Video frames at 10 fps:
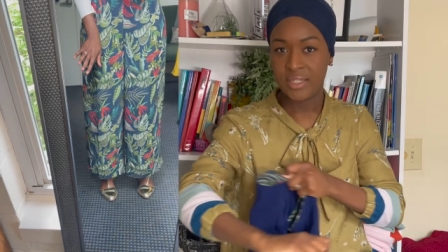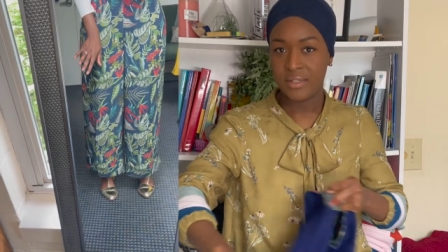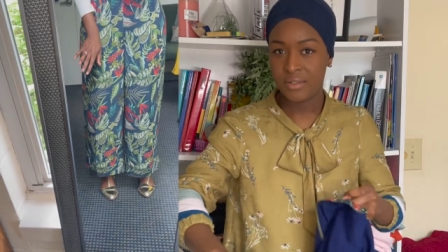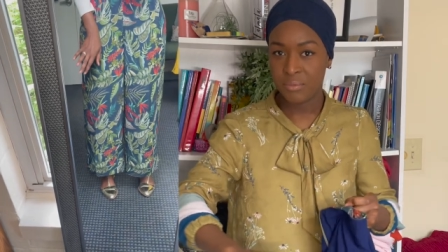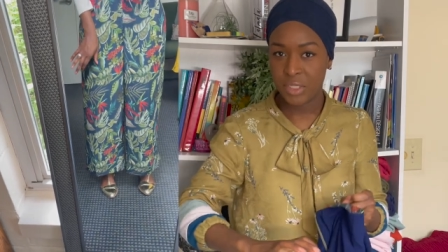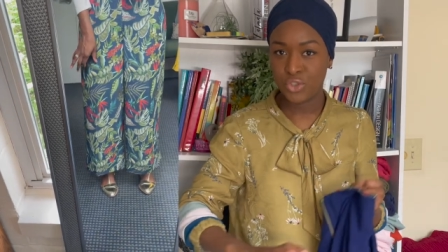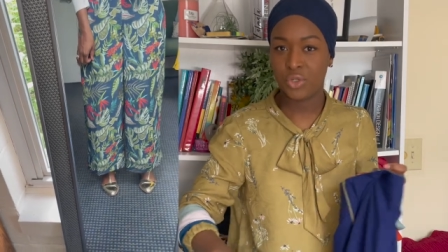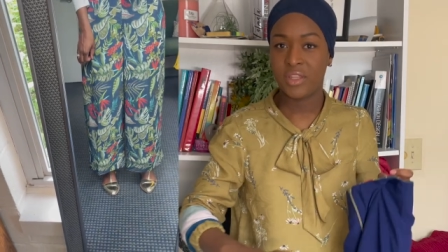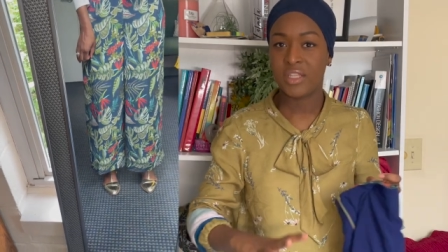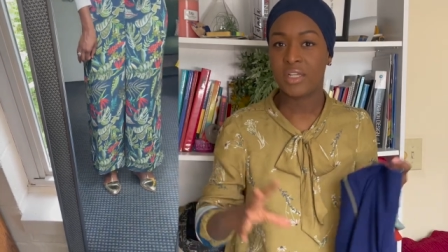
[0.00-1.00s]
and make sure
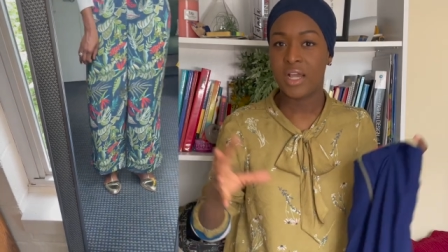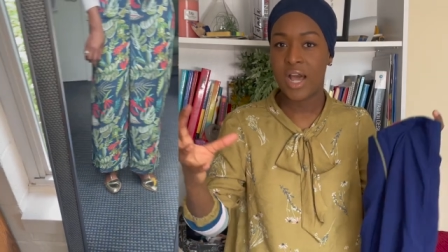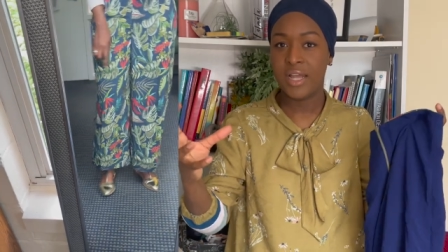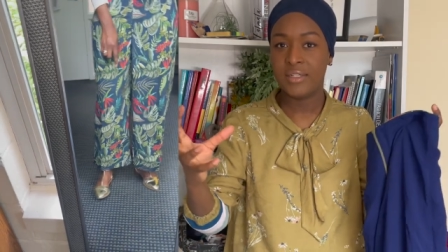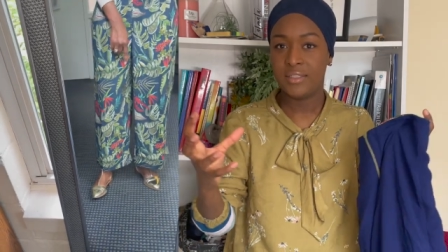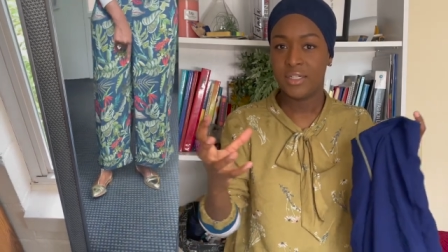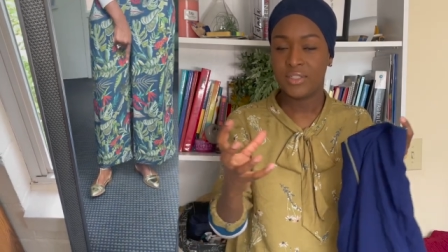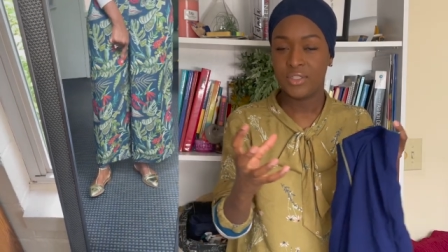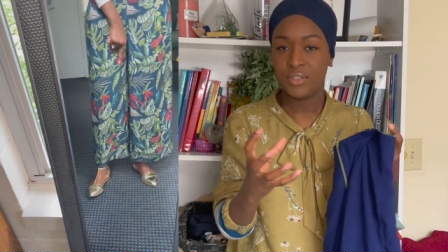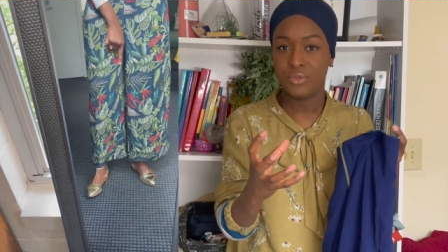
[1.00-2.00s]
that the cotton
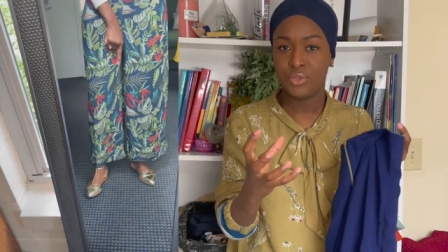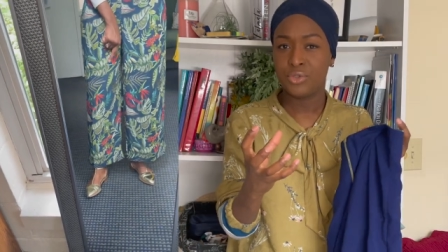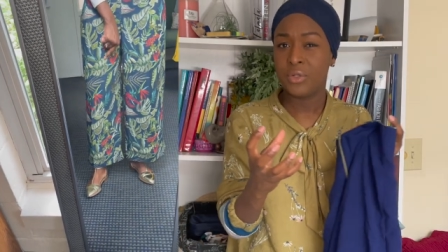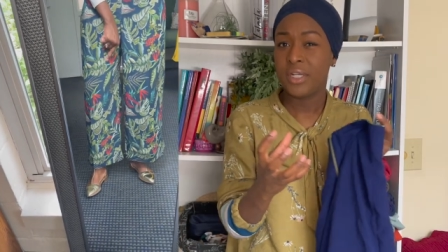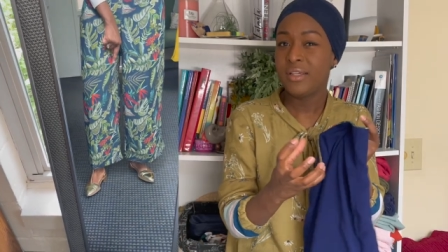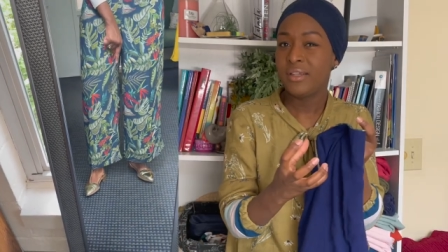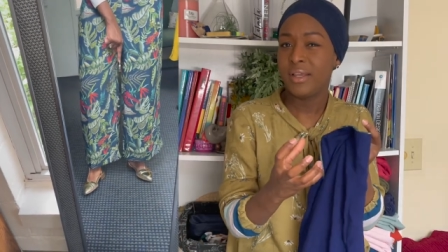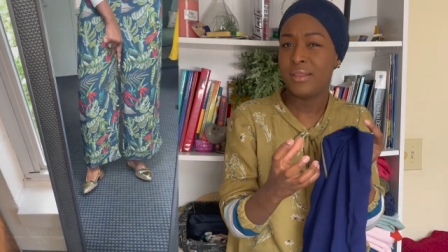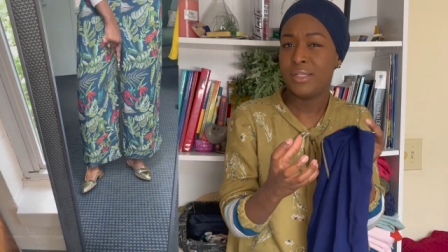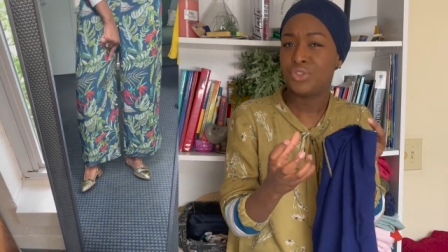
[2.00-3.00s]
doesn't shrink
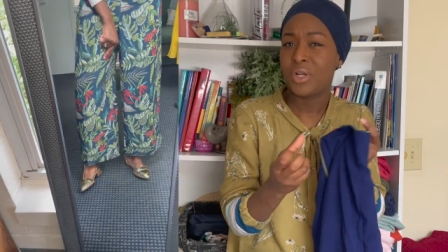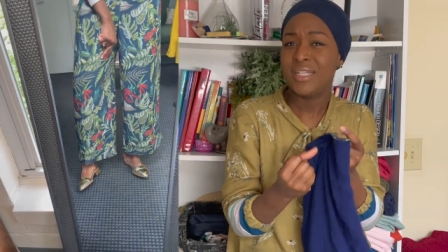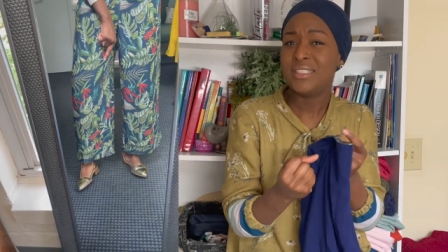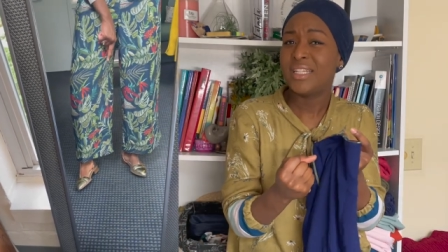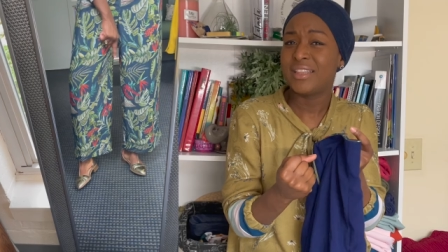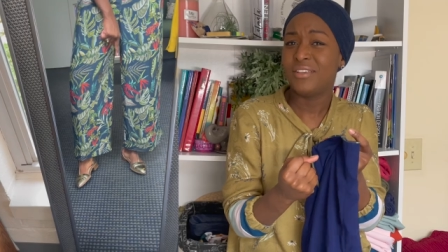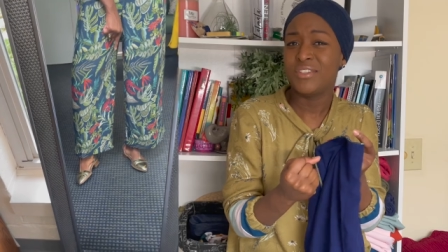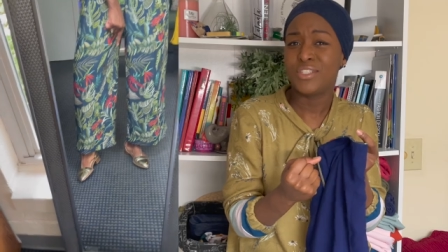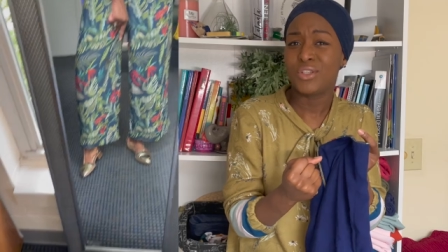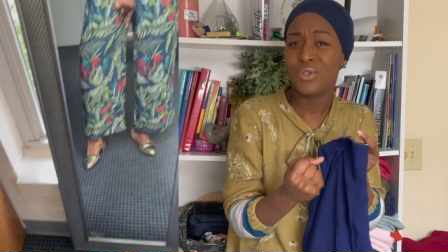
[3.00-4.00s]
and then try and take the
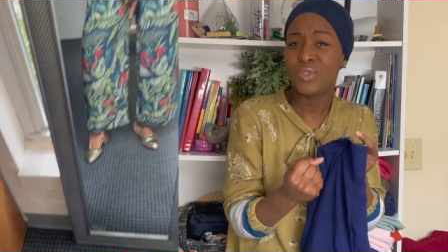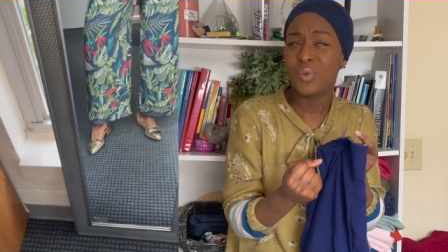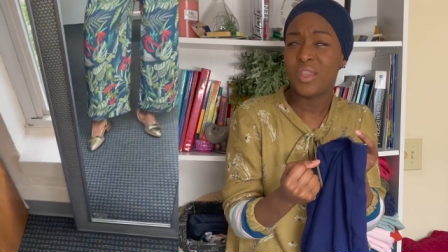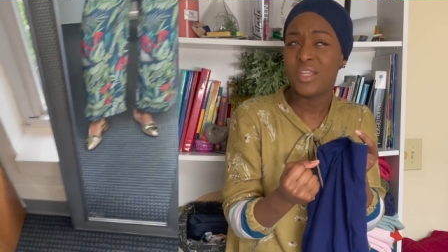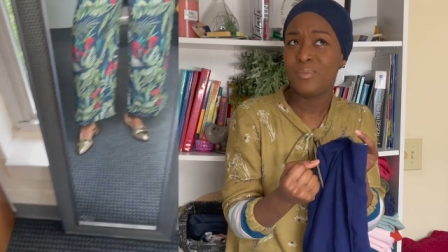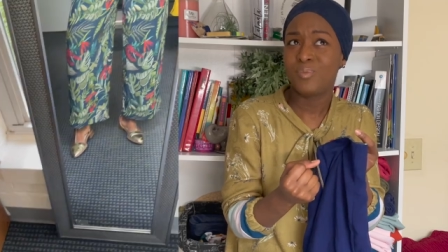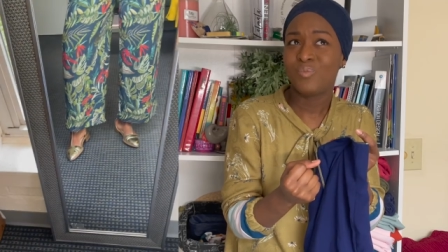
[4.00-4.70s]
viscose with it.